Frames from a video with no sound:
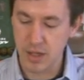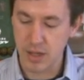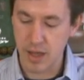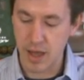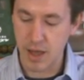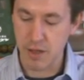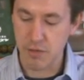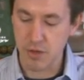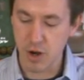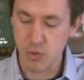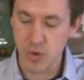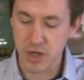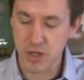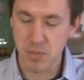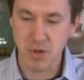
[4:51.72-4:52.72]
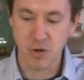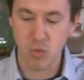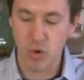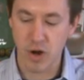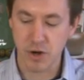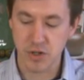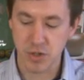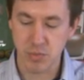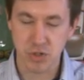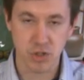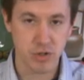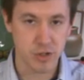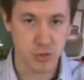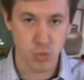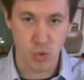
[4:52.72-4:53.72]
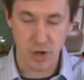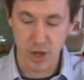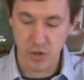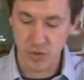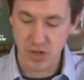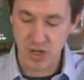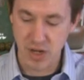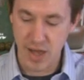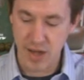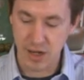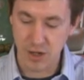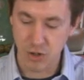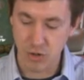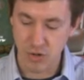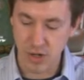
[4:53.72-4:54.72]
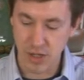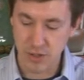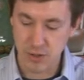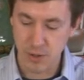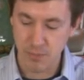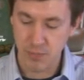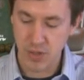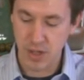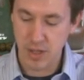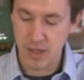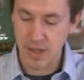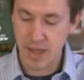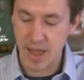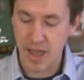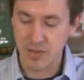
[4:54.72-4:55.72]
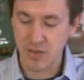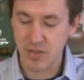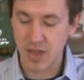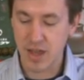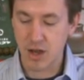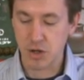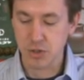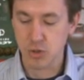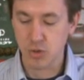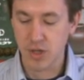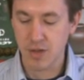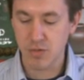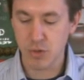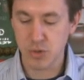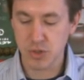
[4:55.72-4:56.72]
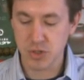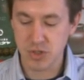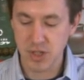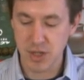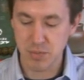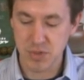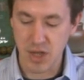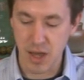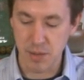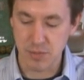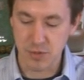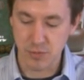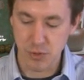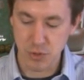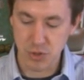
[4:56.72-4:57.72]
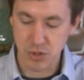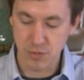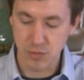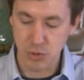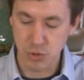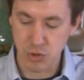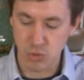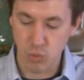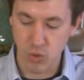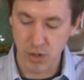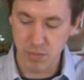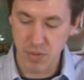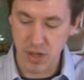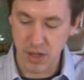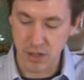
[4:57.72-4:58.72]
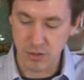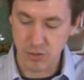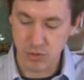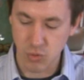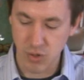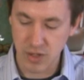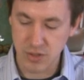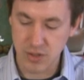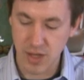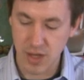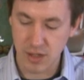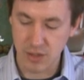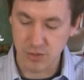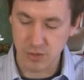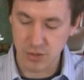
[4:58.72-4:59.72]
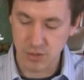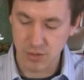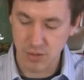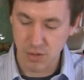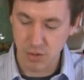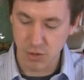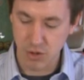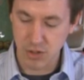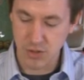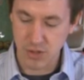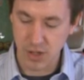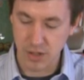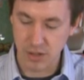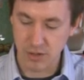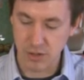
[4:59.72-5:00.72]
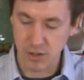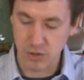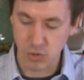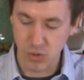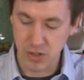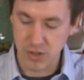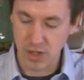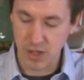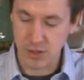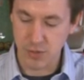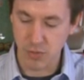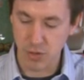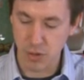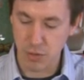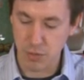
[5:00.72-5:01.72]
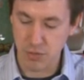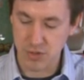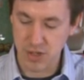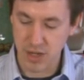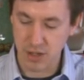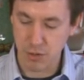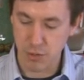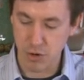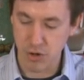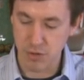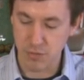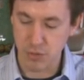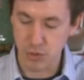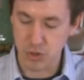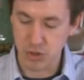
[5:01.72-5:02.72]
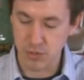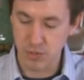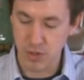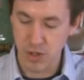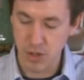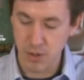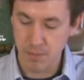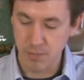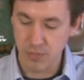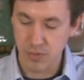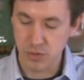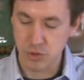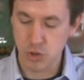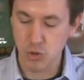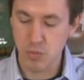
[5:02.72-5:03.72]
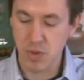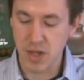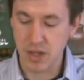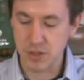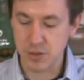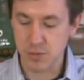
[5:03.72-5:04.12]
Their recommended water temperature is 190 degrees. And then they also give you the steep times. First infusion, 1 minute, 20 seconds, 30 seconds, 20 seconds for the third infusion, 2 minutes